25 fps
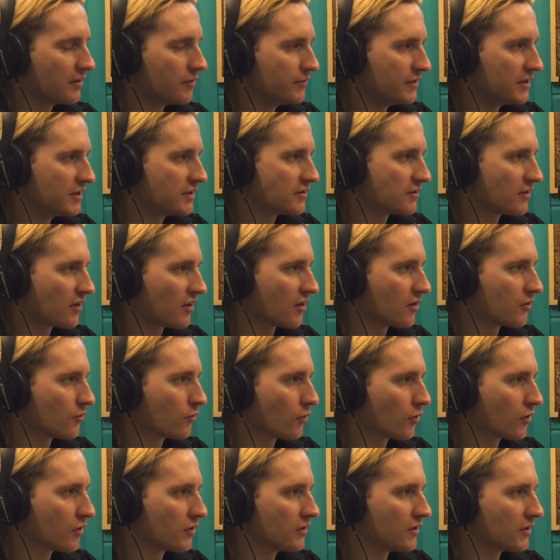them into our
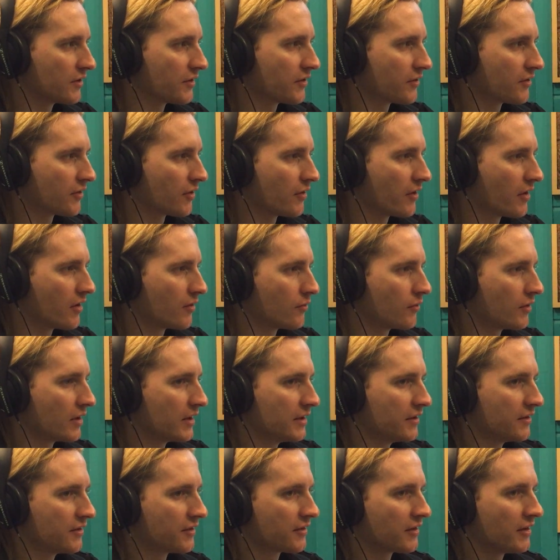world, so that
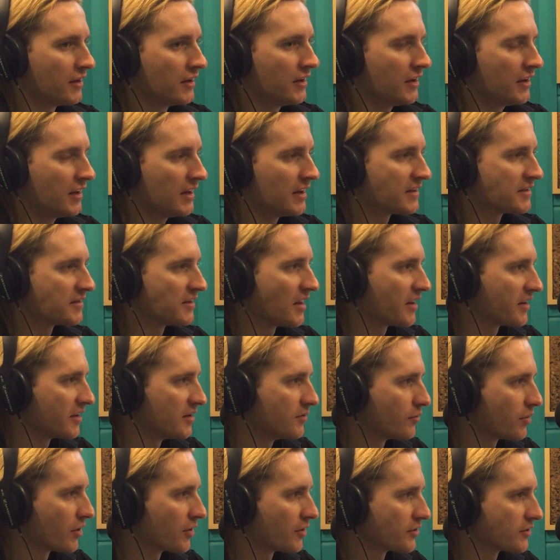way it's not
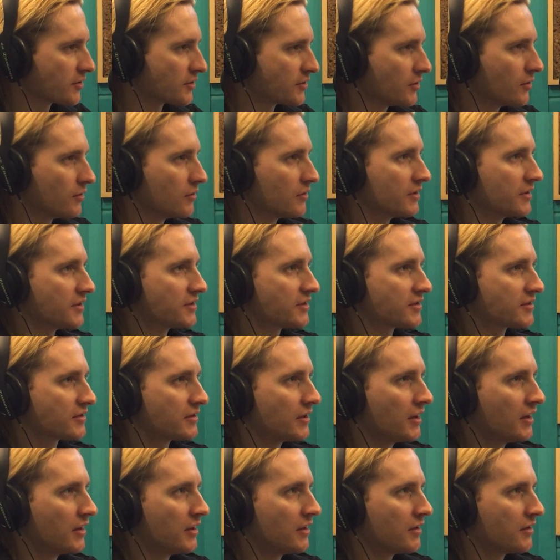impersonal, it's
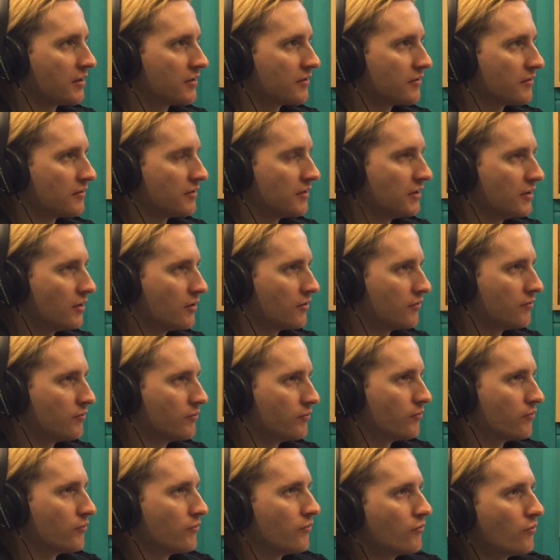
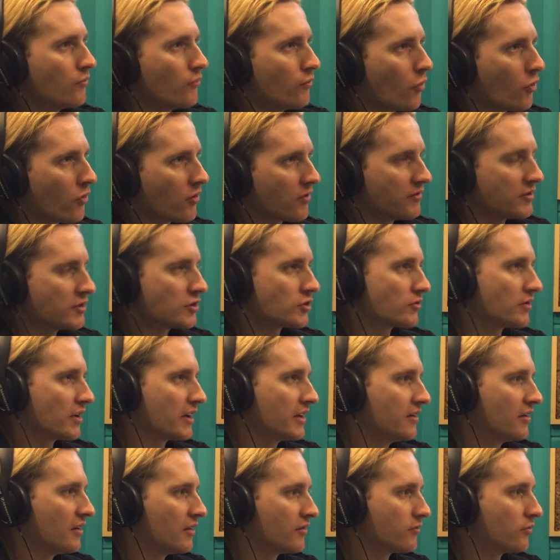more of a
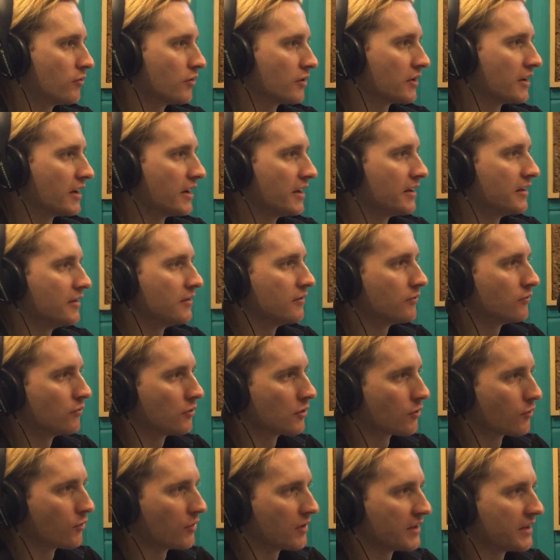trade-off where, hey,
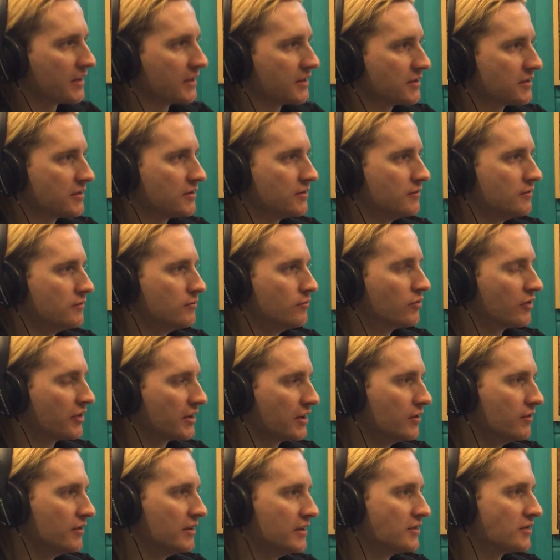we're willing to
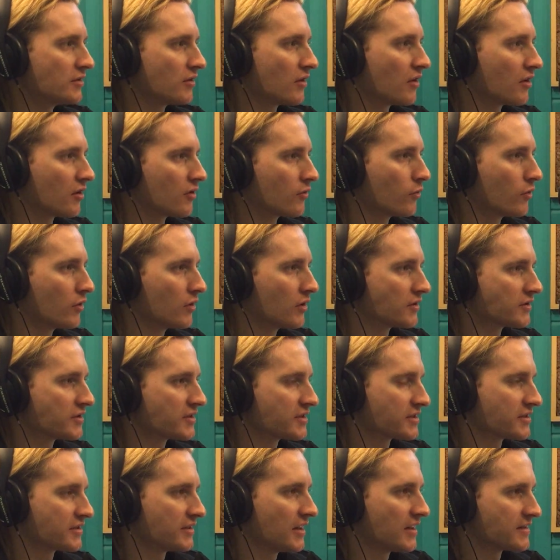bring you into our world
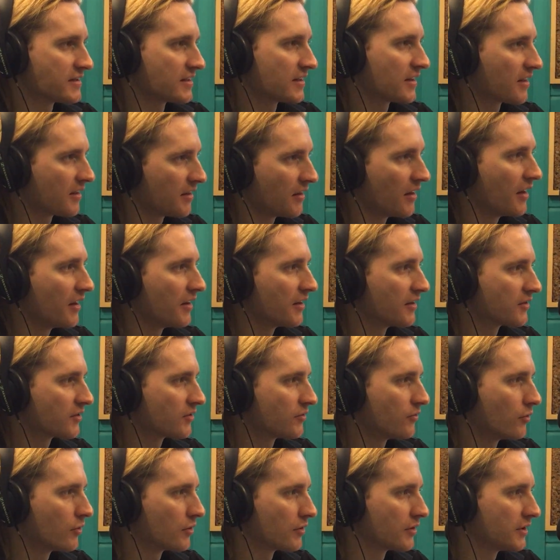just as a thanks
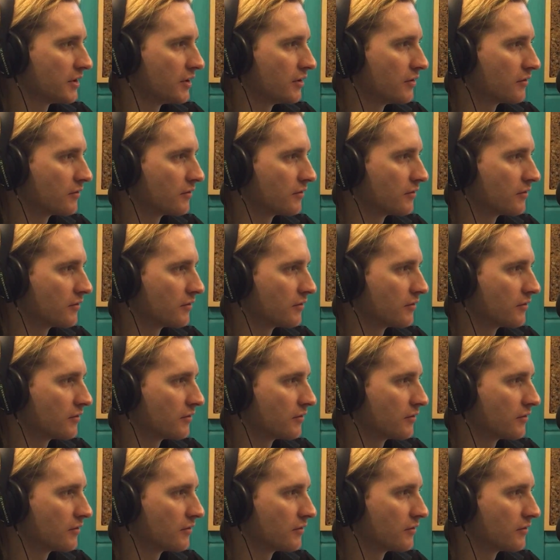for